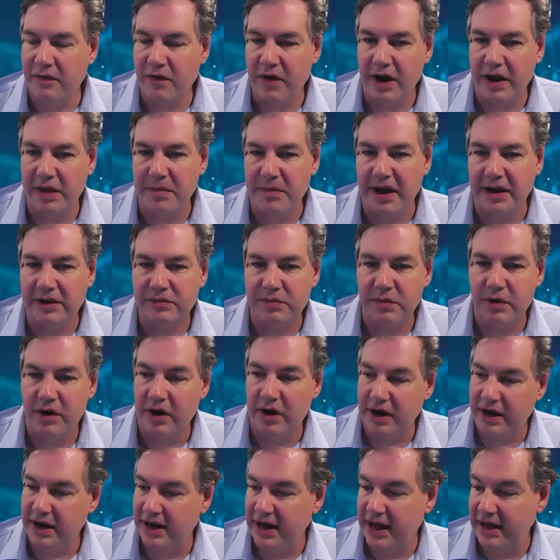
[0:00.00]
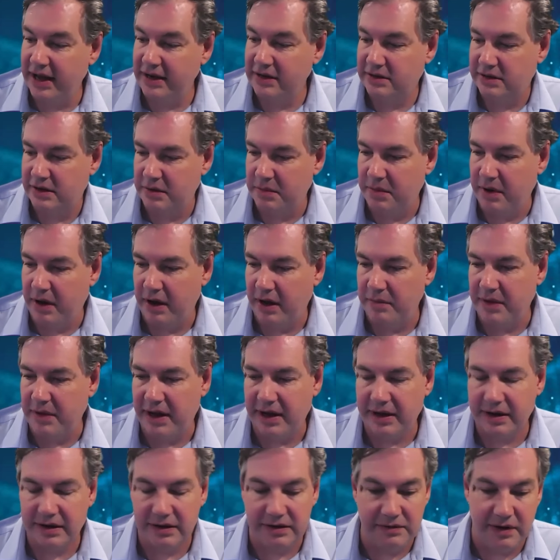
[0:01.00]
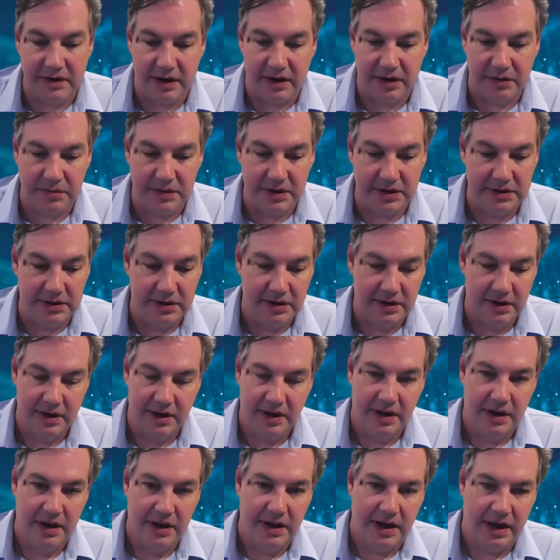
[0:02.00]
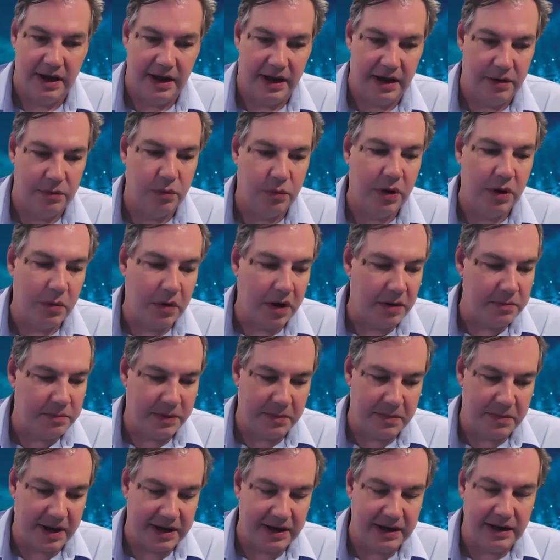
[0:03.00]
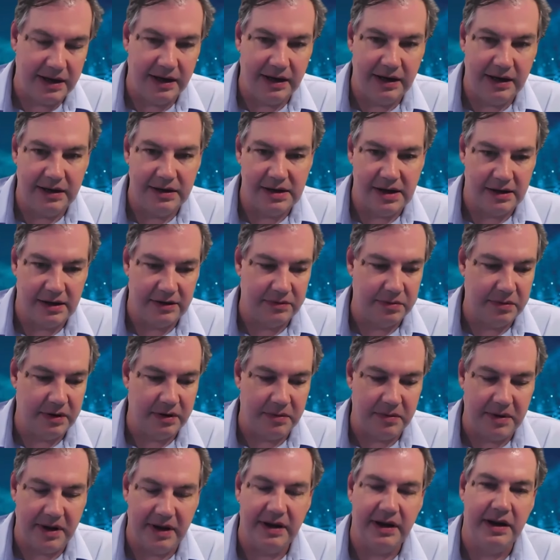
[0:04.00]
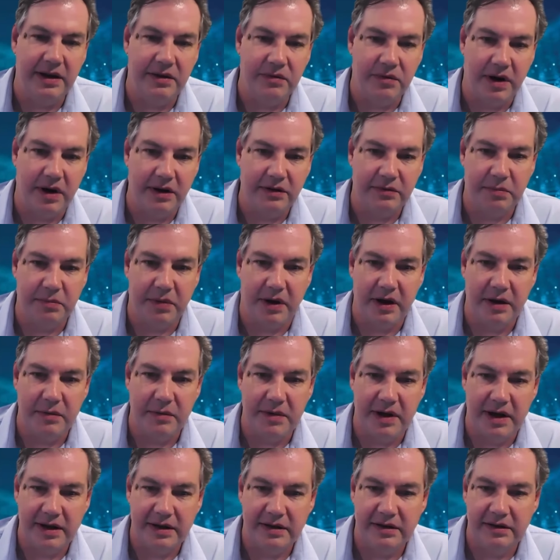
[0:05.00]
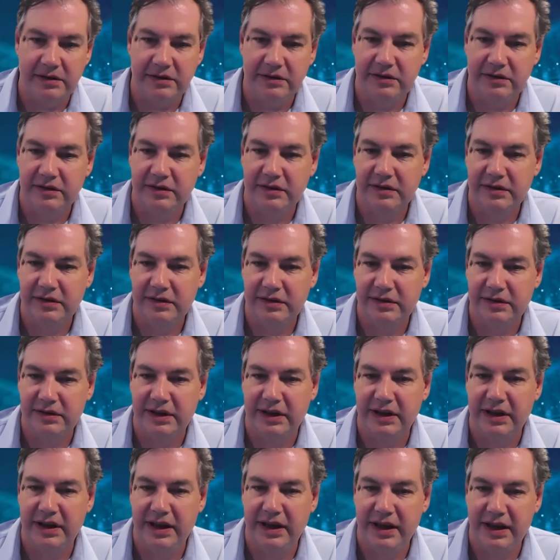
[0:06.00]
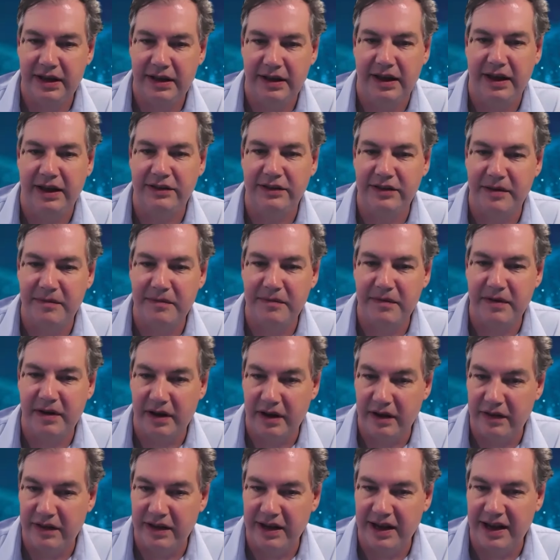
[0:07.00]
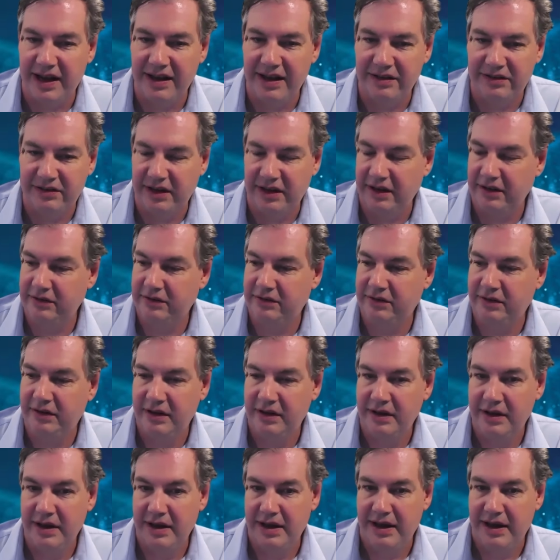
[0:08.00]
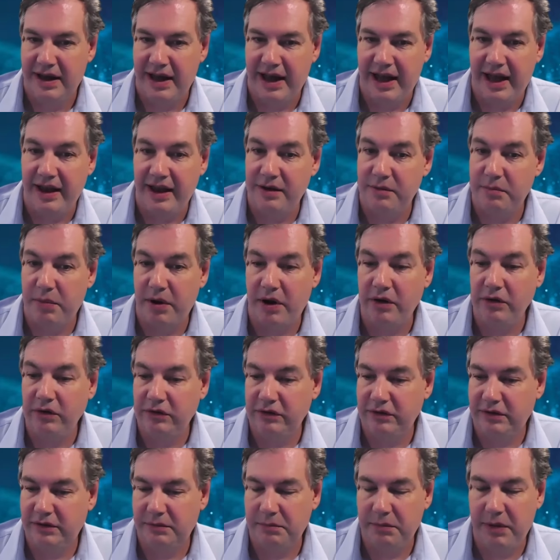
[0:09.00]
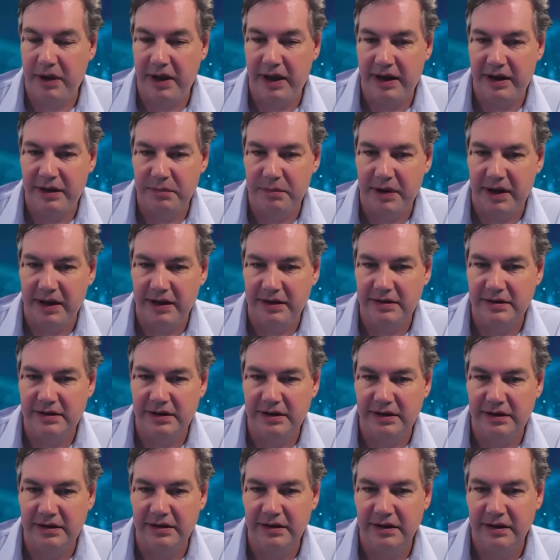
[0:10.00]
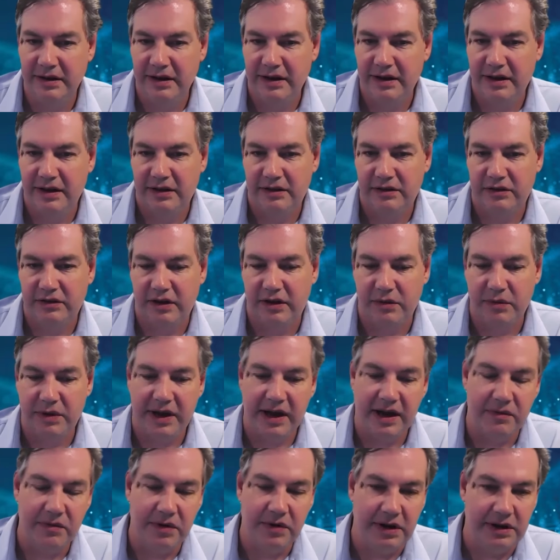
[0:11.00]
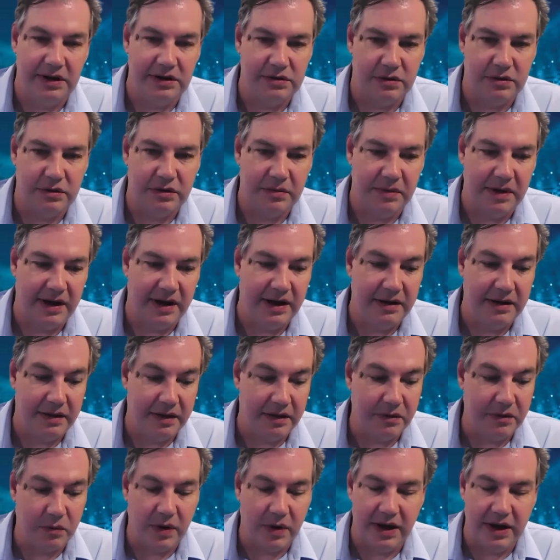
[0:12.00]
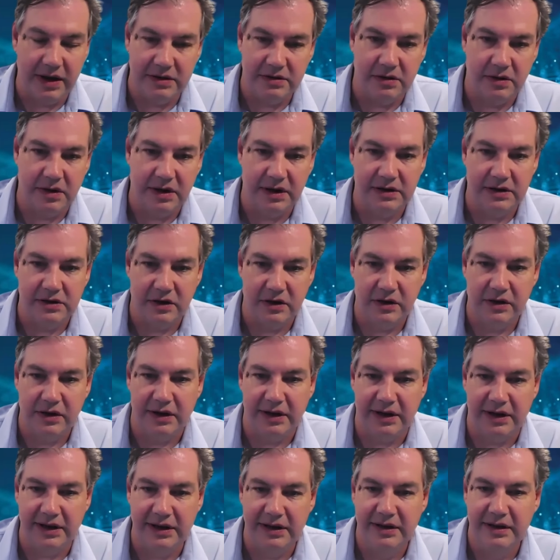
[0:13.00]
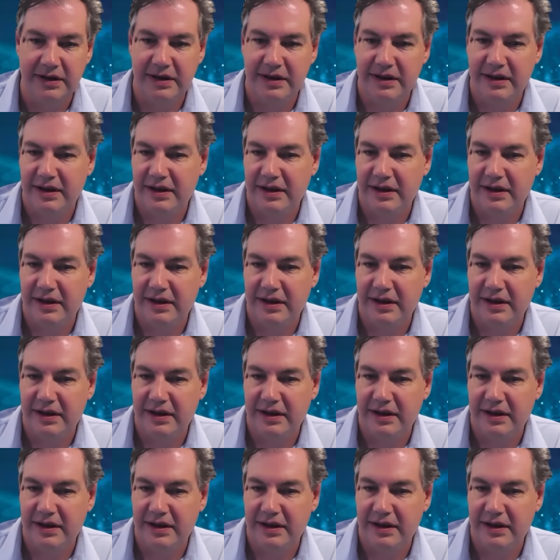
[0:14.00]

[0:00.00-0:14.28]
if really much more I can add to the biomarker development. We won't be making any announcement about any race biomarkers, except via the ASX and post any patenting. So we can't really talk about anything that we're doing internally